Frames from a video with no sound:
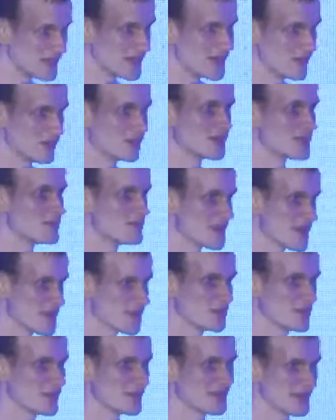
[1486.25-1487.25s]
you can
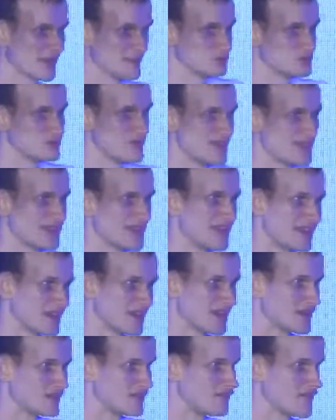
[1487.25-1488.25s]
basically like implement any
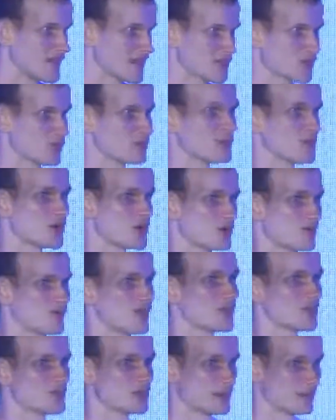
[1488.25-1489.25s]
kind of advanced cryptography
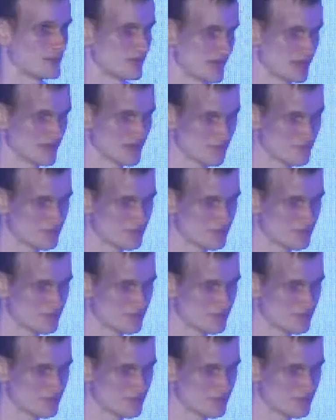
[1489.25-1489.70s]
on top of it.